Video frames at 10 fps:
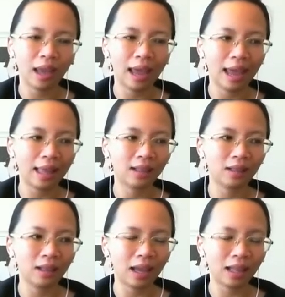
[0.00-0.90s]

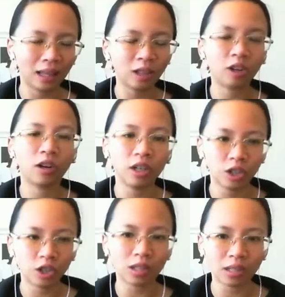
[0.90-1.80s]
and encourage
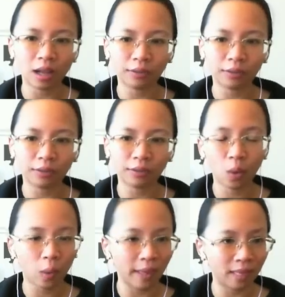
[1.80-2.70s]
yourself to
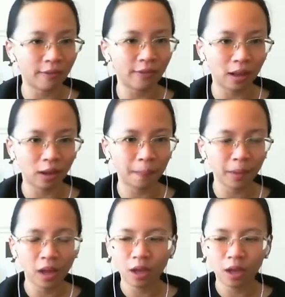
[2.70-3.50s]
grow and develop.